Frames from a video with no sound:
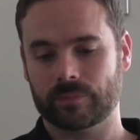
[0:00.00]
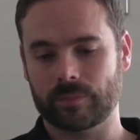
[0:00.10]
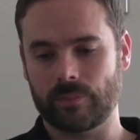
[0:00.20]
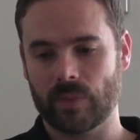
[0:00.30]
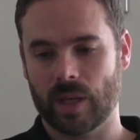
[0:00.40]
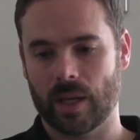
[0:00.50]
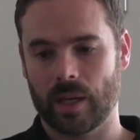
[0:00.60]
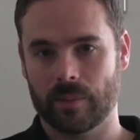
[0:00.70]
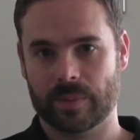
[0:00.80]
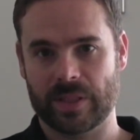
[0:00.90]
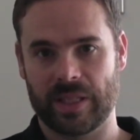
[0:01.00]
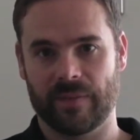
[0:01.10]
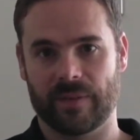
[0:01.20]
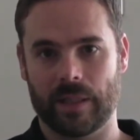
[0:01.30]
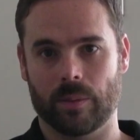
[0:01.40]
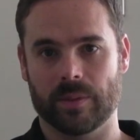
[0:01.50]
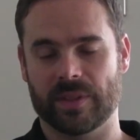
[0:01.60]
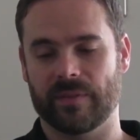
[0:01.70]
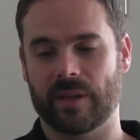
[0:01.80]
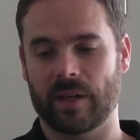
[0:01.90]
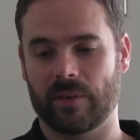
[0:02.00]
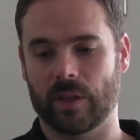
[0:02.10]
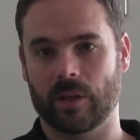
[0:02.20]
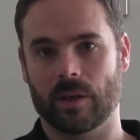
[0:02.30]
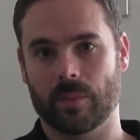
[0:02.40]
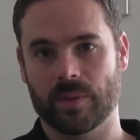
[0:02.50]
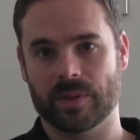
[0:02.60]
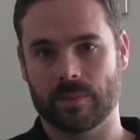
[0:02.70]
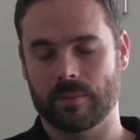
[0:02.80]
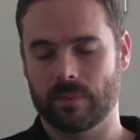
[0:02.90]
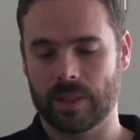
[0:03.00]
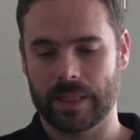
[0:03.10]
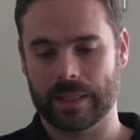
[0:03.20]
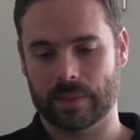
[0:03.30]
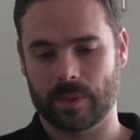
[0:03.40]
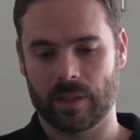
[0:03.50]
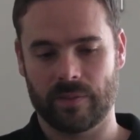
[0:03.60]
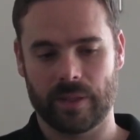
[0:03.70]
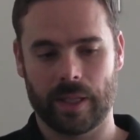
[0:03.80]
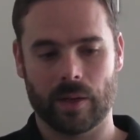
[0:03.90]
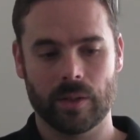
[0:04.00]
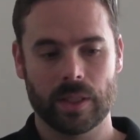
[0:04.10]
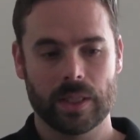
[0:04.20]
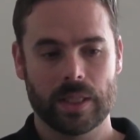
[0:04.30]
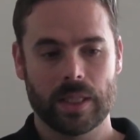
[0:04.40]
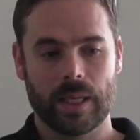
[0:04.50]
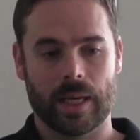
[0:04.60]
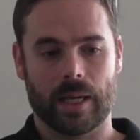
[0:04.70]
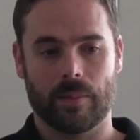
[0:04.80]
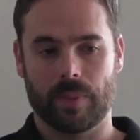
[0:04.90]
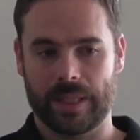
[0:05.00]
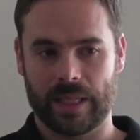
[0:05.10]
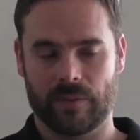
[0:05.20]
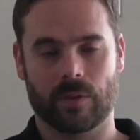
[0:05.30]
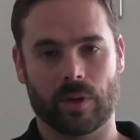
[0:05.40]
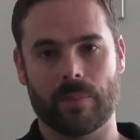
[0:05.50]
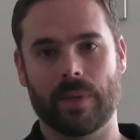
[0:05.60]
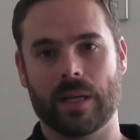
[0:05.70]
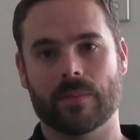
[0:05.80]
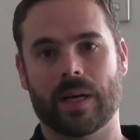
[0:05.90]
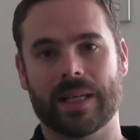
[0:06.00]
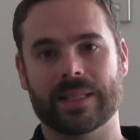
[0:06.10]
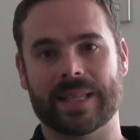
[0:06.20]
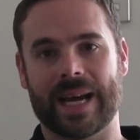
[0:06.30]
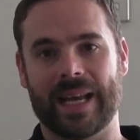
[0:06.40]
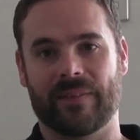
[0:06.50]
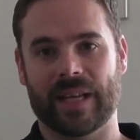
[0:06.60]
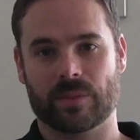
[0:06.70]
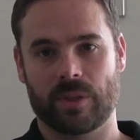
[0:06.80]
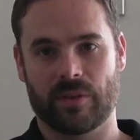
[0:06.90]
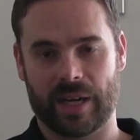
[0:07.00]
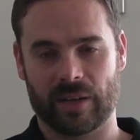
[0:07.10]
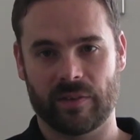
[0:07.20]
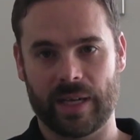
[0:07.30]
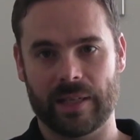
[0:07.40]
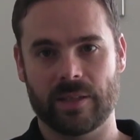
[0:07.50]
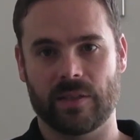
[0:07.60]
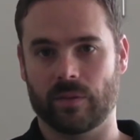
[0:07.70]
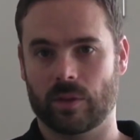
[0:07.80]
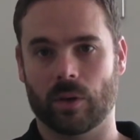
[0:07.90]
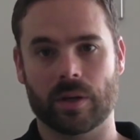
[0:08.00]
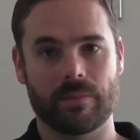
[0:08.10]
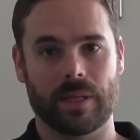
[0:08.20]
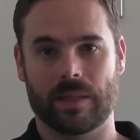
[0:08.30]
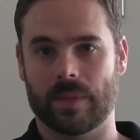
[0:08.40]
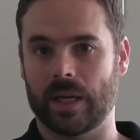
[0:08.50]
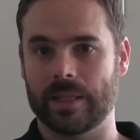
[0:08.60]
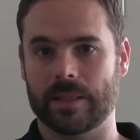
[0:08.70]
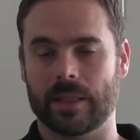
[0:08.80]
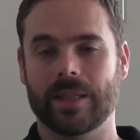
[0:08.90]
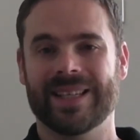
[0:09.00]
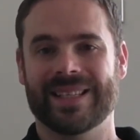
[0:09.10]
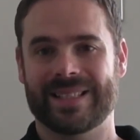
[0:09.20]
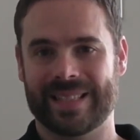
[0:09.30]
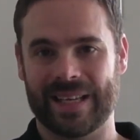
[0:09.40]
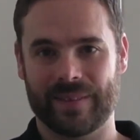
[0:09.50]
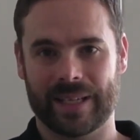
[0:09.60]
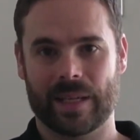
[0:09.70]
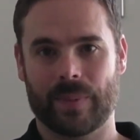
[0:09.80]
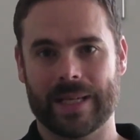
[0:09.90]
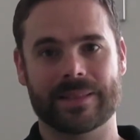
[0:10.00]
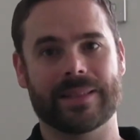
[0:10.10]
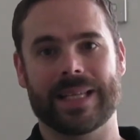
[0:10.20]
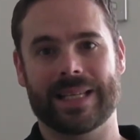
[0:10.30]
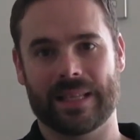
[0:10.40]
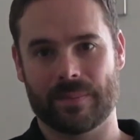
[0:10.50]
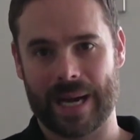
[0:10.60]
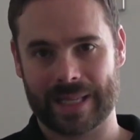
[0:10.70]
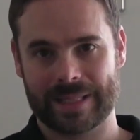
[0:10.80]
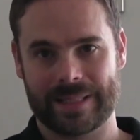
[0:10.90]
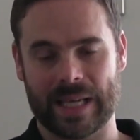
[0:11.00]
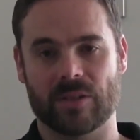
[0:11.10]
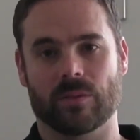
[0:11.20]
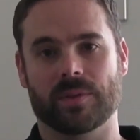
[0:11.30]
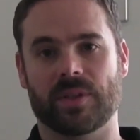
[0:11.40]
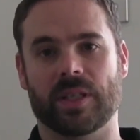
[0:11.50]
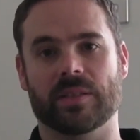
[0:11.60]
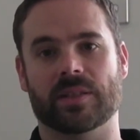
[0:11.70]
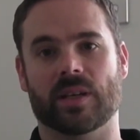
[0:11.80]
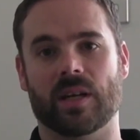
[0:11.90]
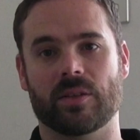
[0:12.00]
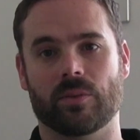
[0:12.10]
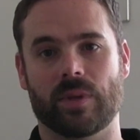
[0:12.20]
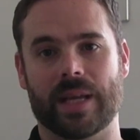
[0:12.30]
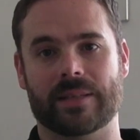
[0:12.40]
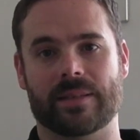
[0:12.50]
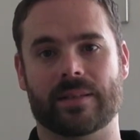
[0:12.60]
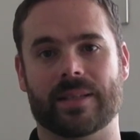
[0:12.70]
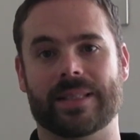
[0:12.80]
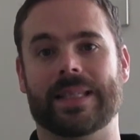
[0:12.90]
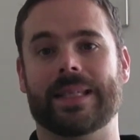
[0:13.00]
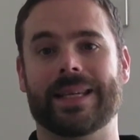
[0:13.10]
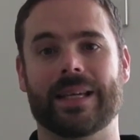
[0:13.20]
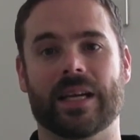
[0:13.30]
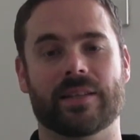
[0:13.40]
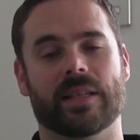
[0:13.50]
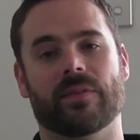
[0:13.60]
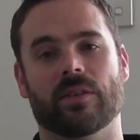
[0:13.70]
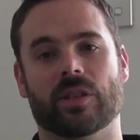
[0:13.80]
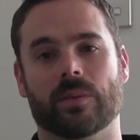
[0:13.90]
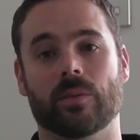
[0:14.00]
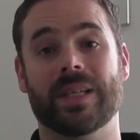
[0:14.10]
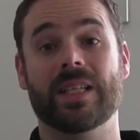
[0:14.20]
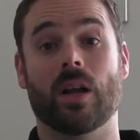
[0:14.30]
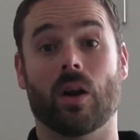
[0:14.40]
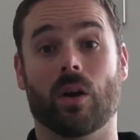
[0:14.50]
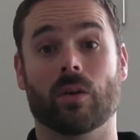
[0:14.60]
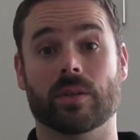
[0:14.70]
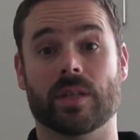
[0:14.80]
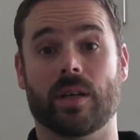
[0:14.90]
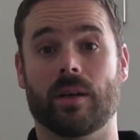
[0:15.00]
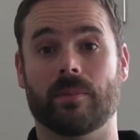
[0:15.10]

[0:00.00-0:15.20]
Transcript: Especially the inflatable ones are very, very good. I'll put some links below the video. But yeah, you've got to minimise that. If that's when you're aggravated, you've got to minimise it. Save that capacity and that the back settles, that you can start doing all the exercises to dig yourself out of trouble long term.